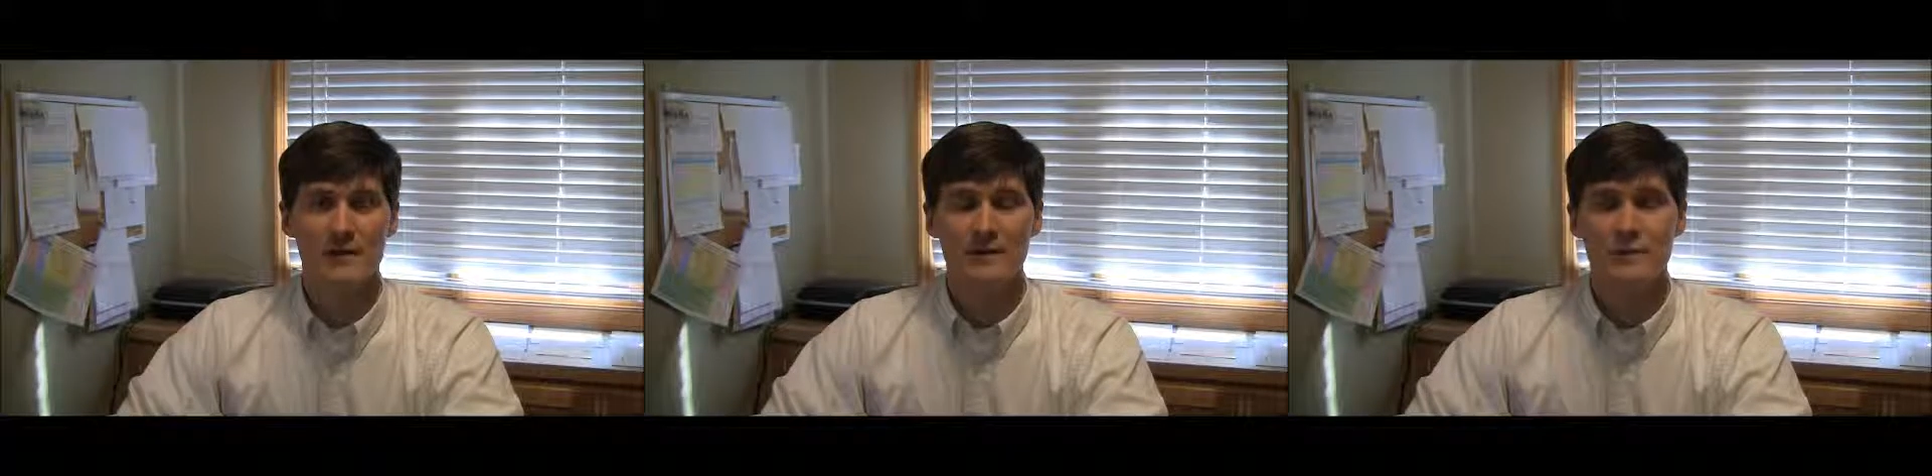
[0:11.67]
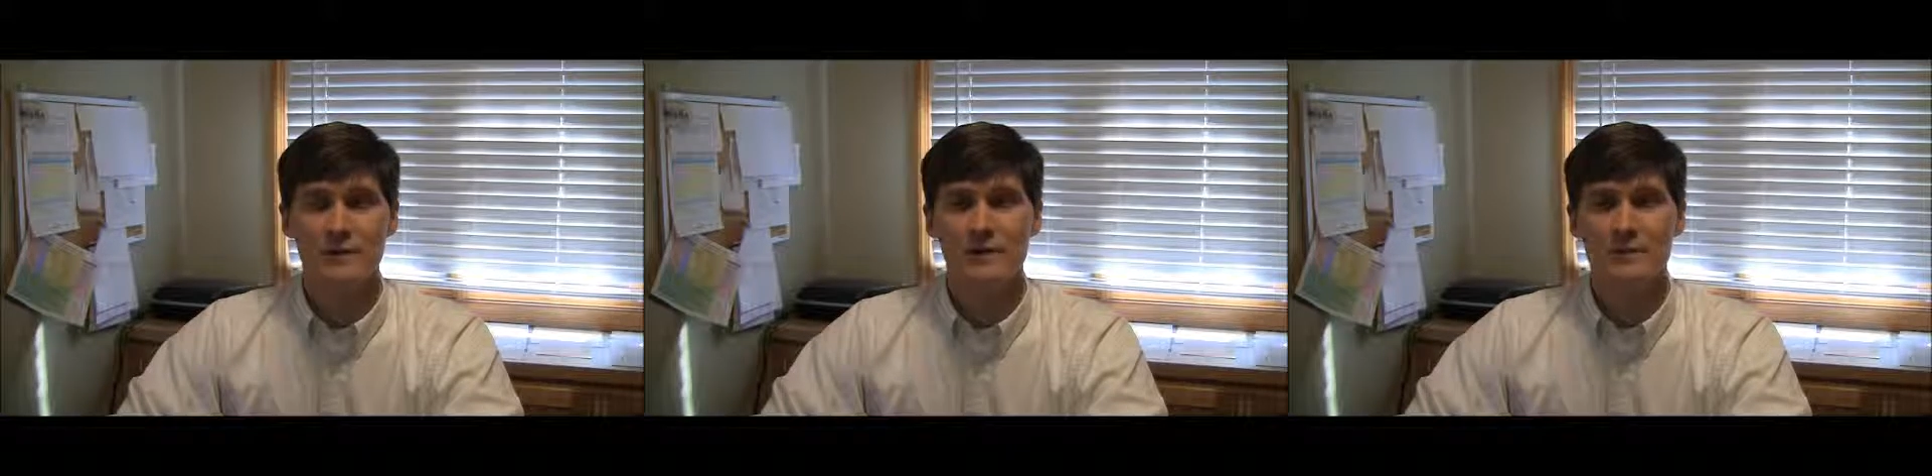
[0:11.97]
This
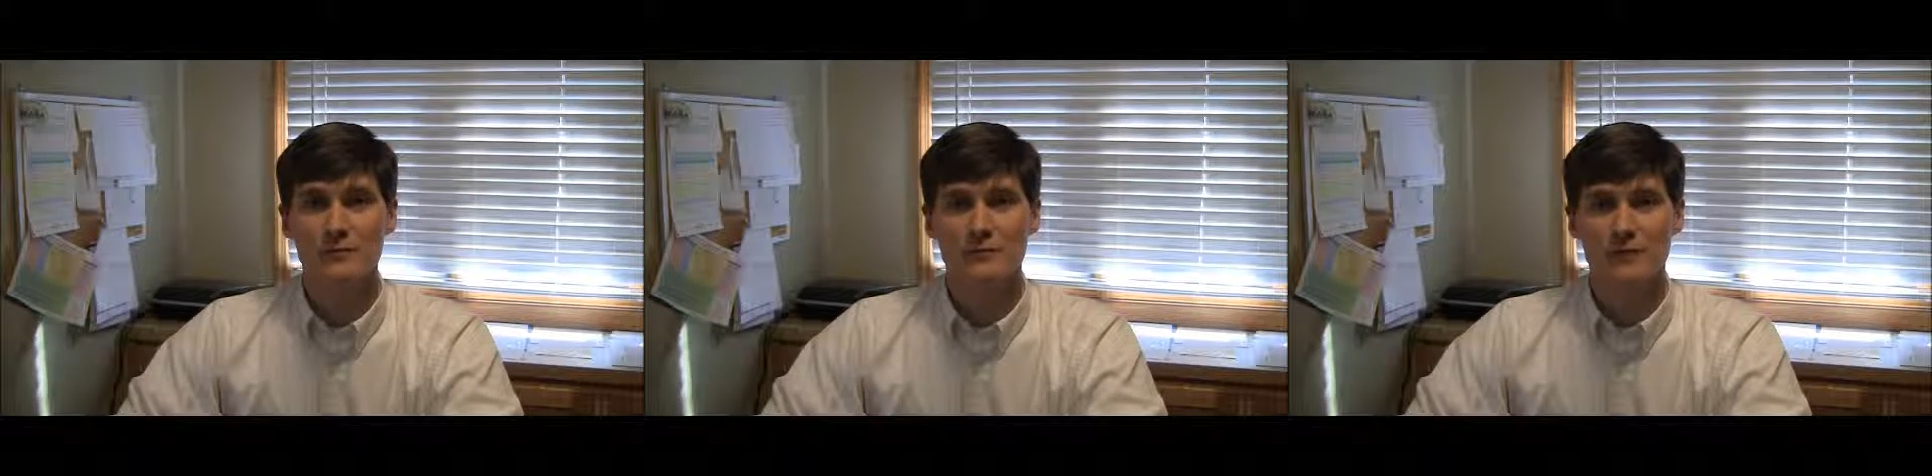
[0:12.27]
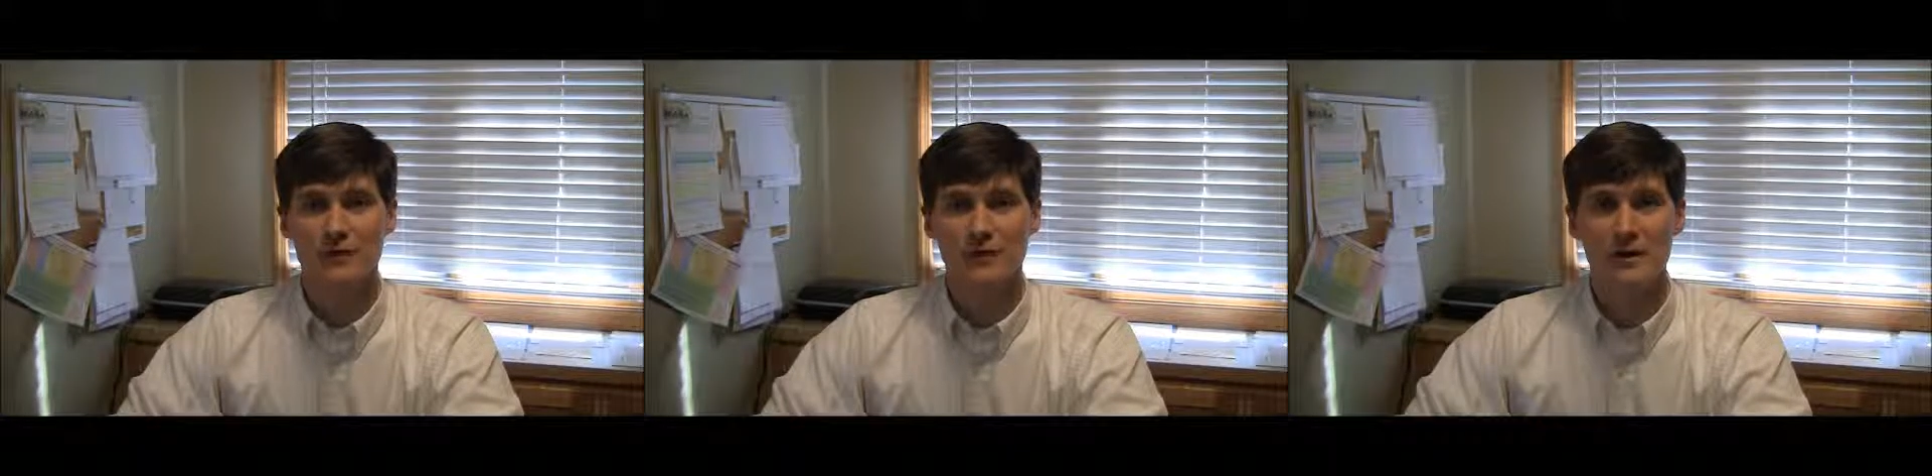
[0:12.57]
project will
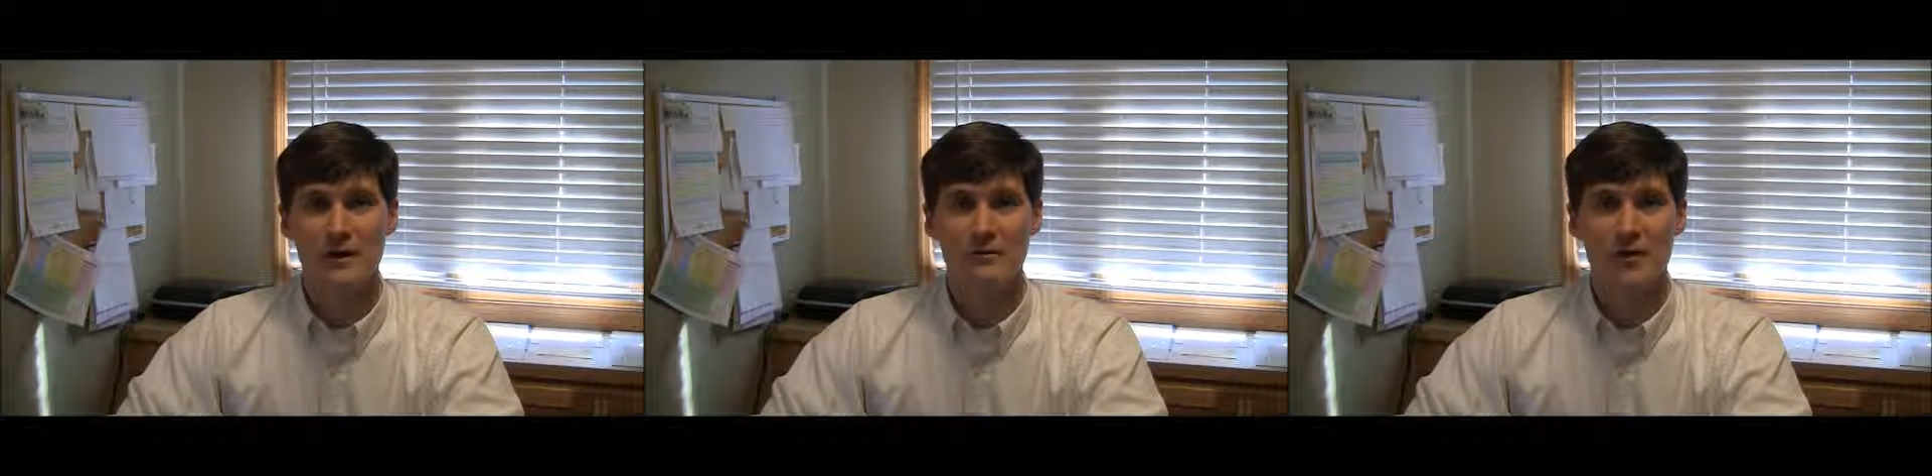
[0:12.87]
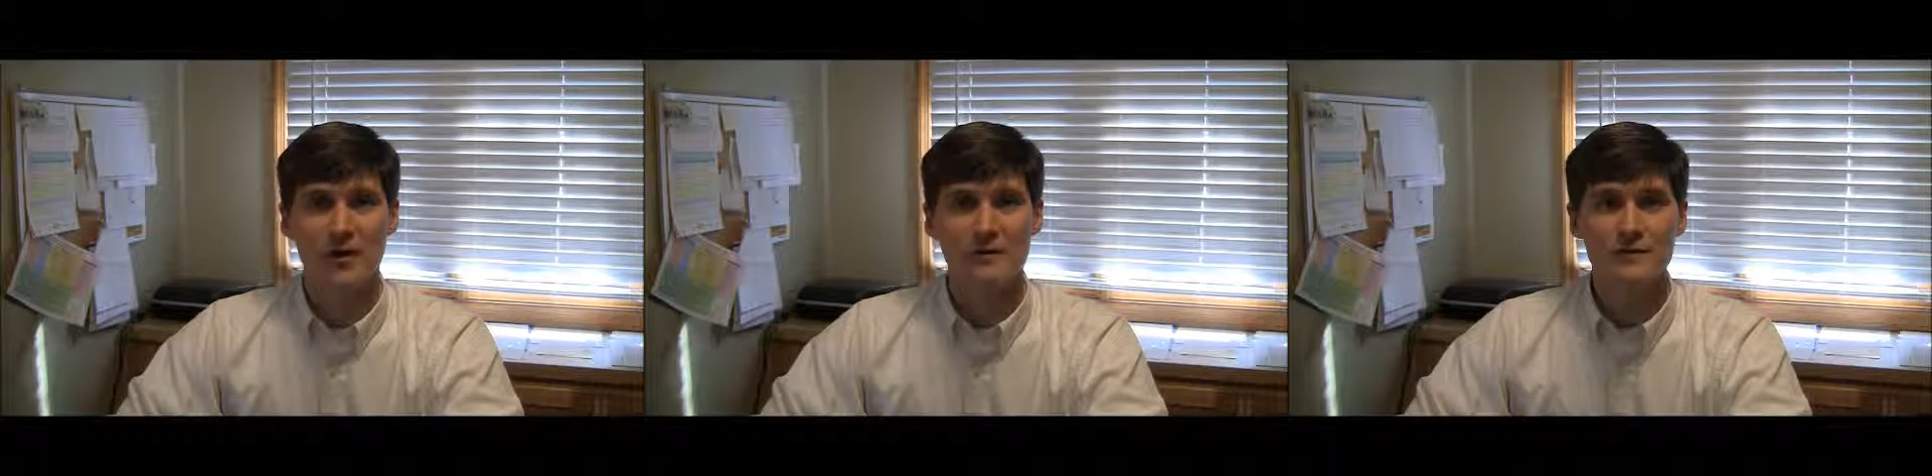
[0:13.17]
start in
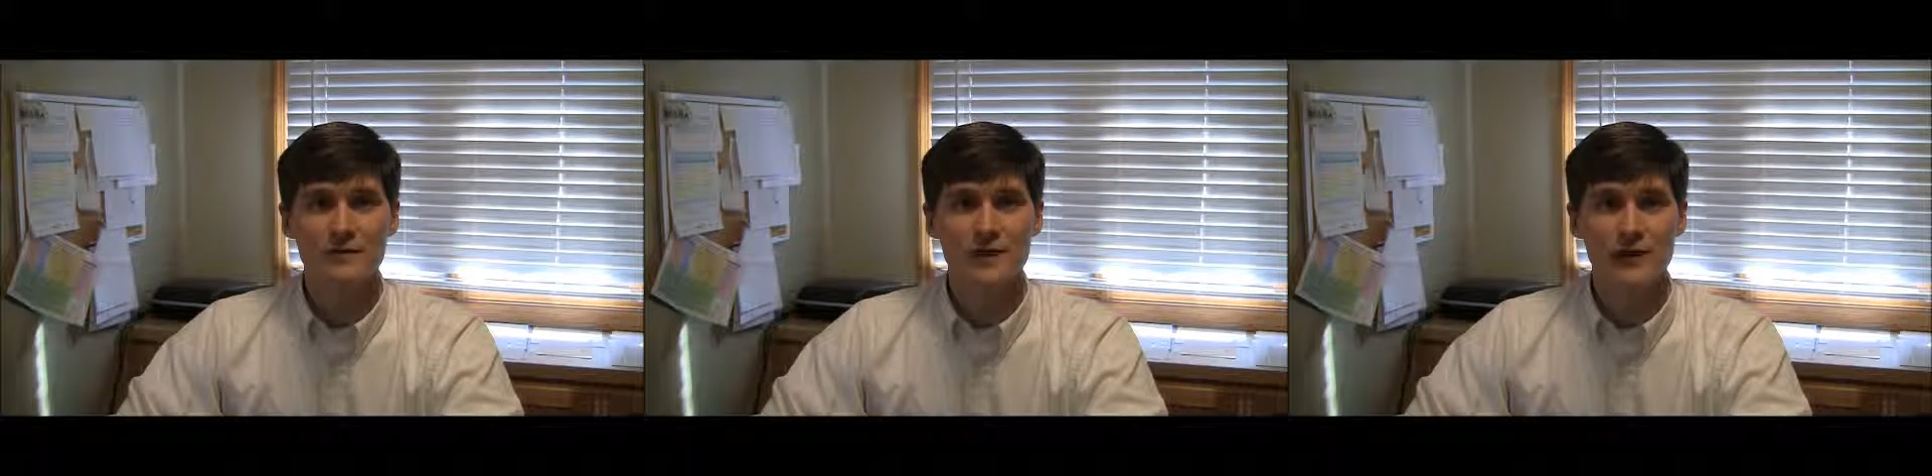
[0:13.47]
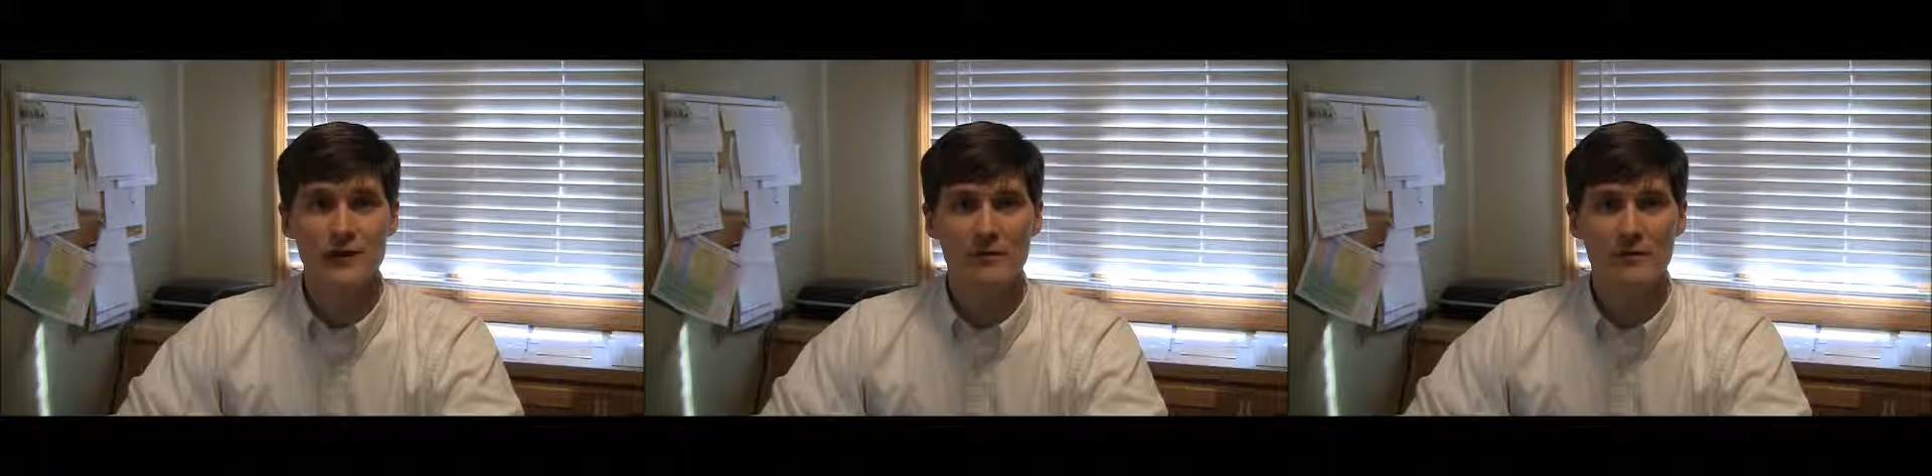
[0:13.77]
March of
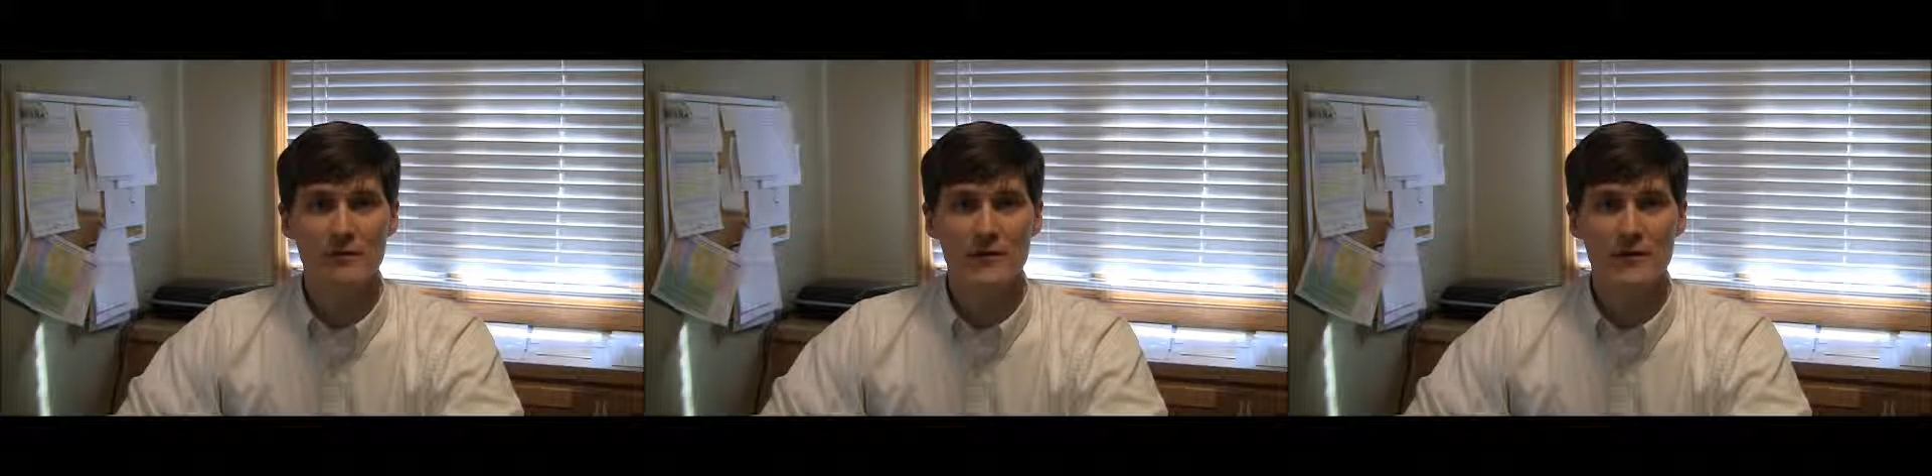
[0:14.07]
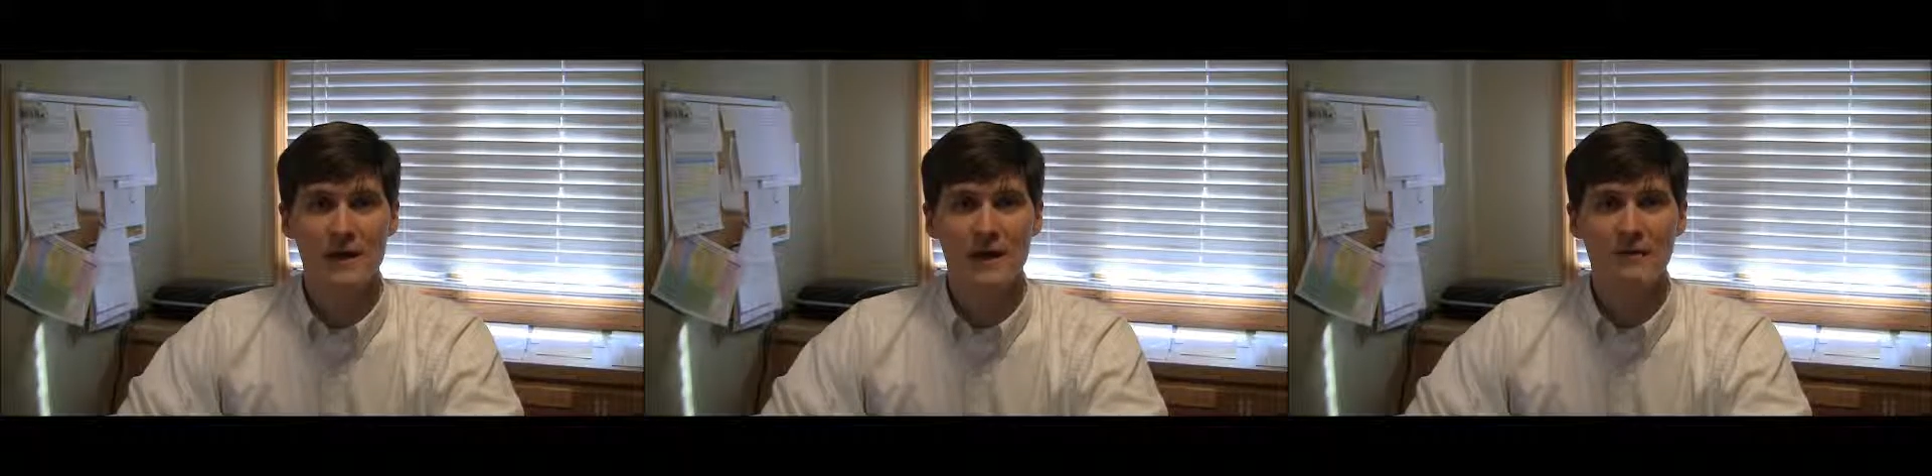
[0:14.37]
2013